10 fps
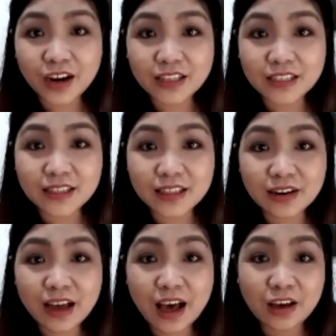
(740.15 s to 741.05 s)
It's
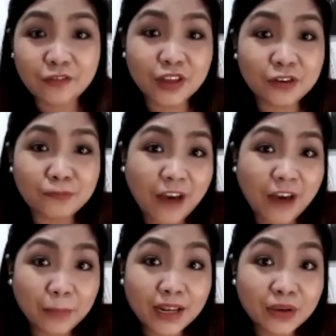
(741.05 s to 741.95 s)
how if their
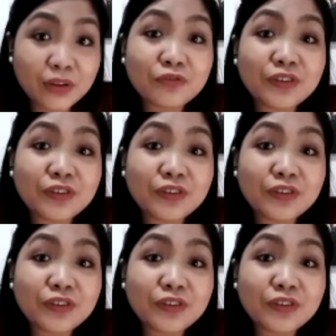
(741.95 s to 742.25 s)
family could